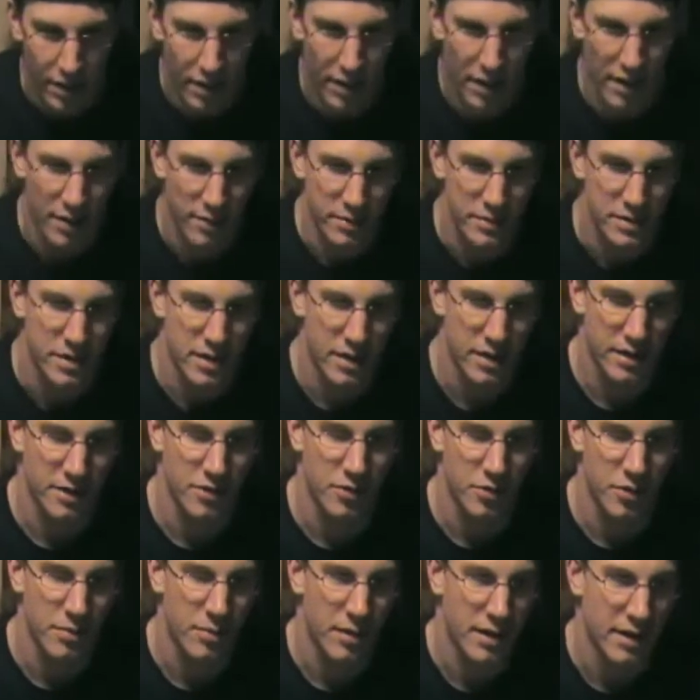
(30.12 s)
I was talking
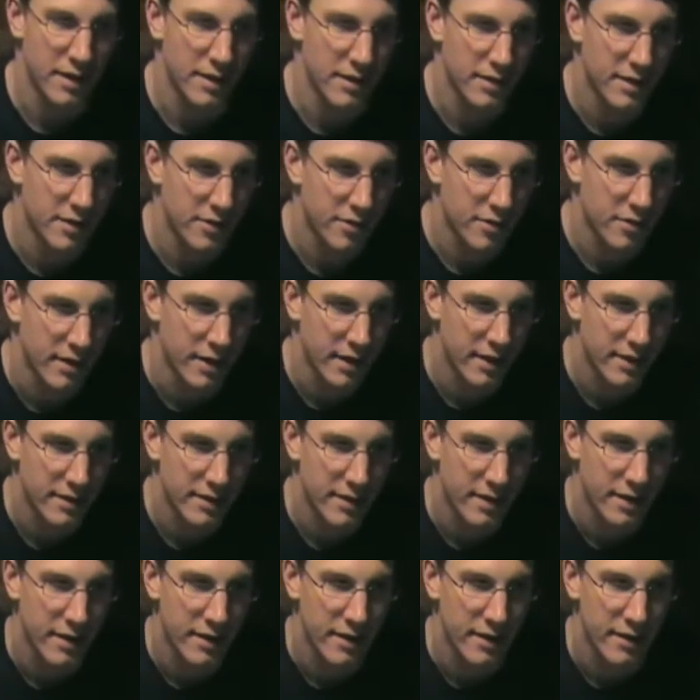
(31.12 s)
to a buddy the other night
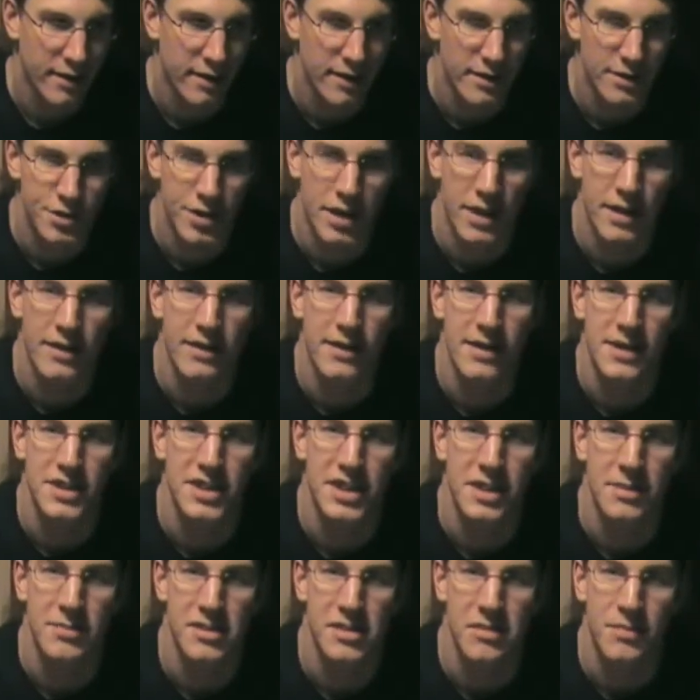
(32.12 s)
and trying to teach
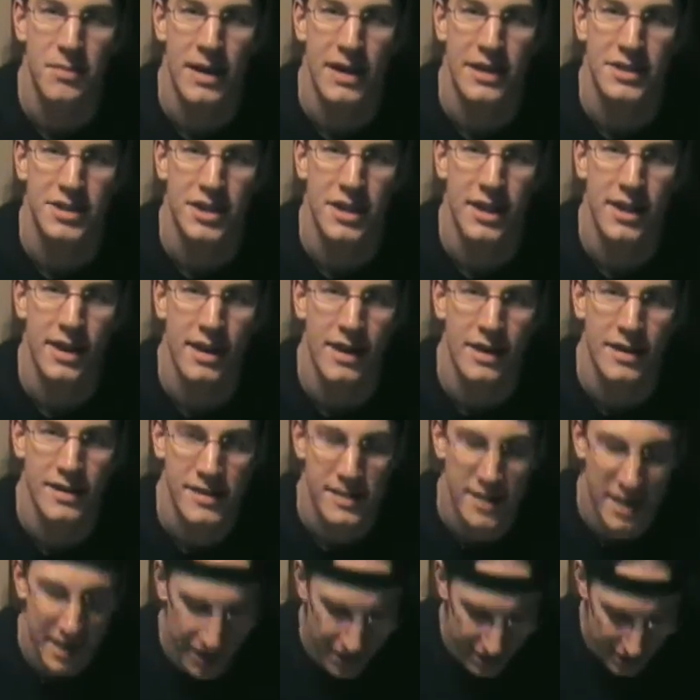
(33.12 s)
him some magic, and I
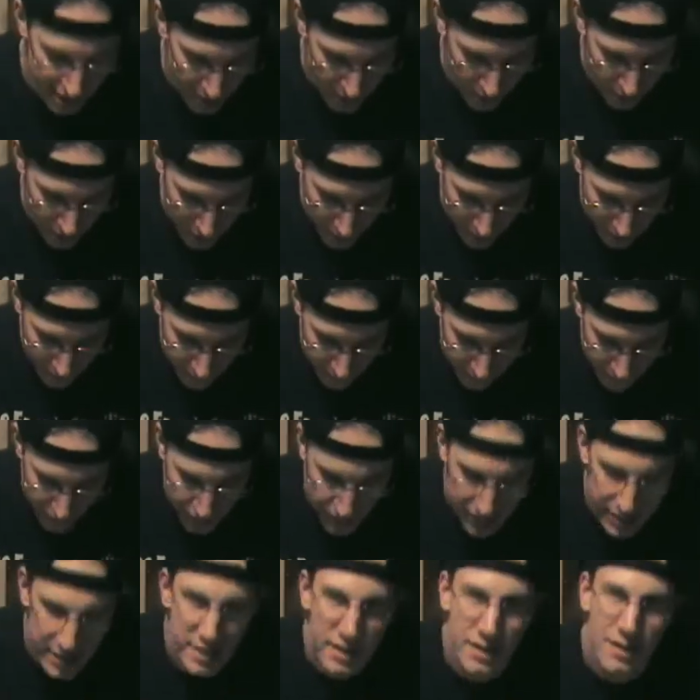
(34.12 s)
decided that one of the
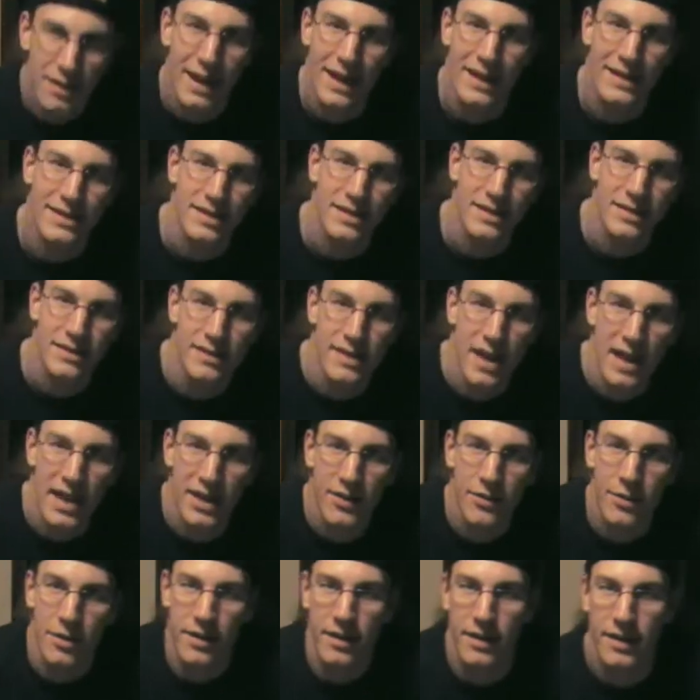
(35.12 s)
first lessons
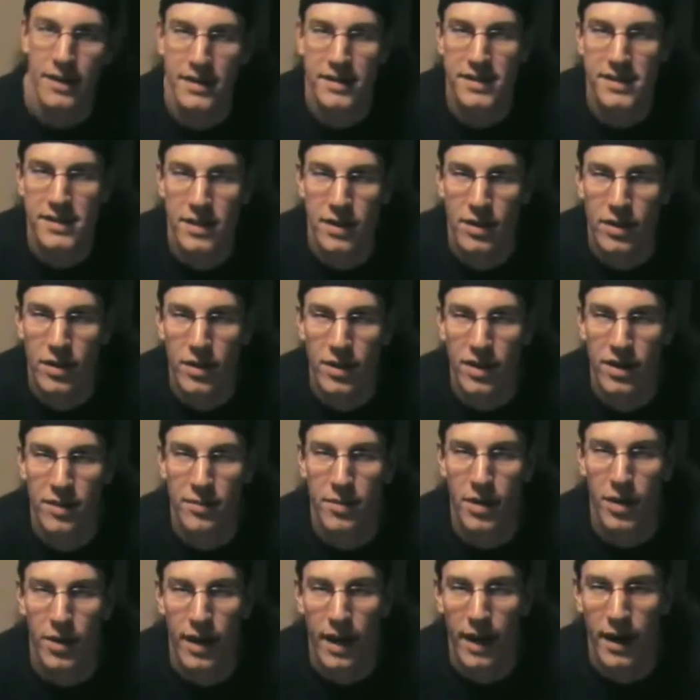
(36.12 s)
anyone needs to learn
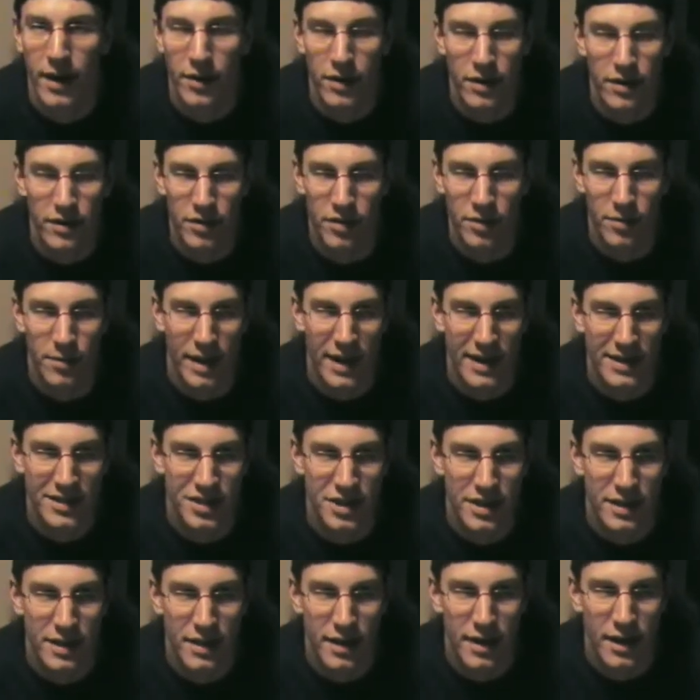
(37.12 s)
about how to do
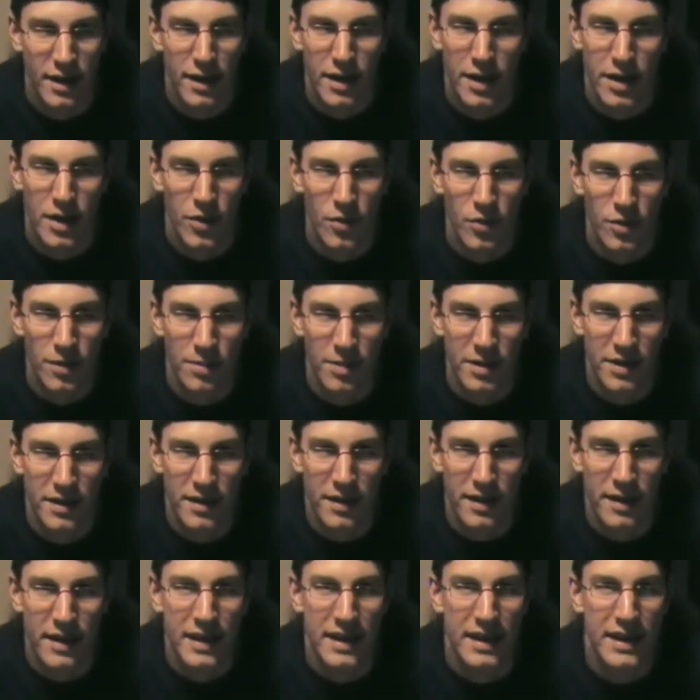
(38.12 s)
magic would be the
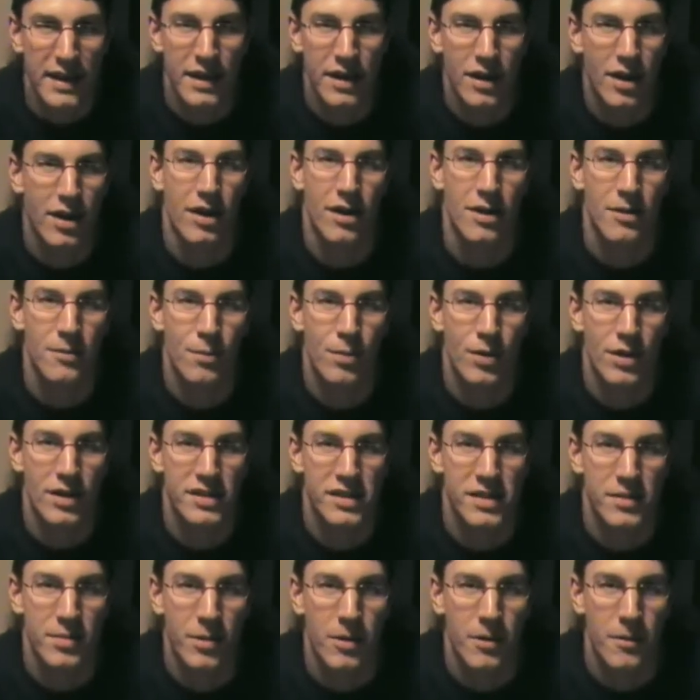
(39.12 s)
key card
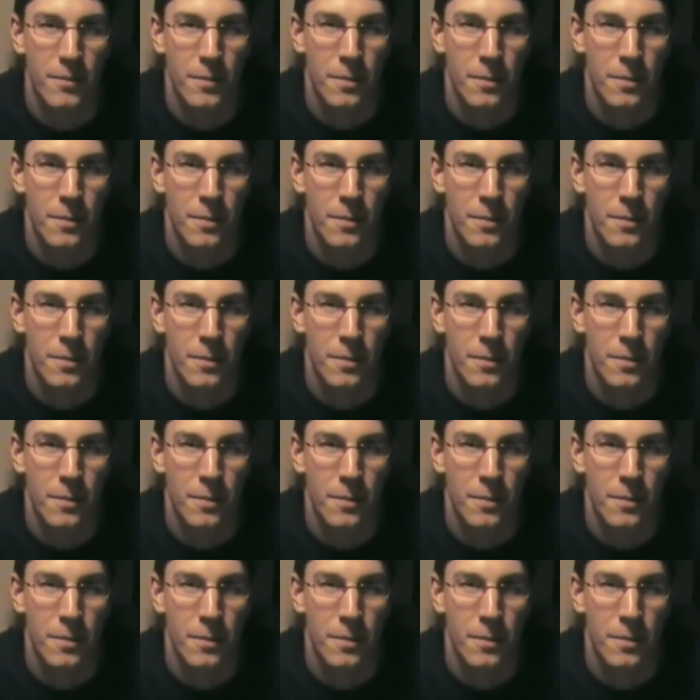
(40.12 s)
principle.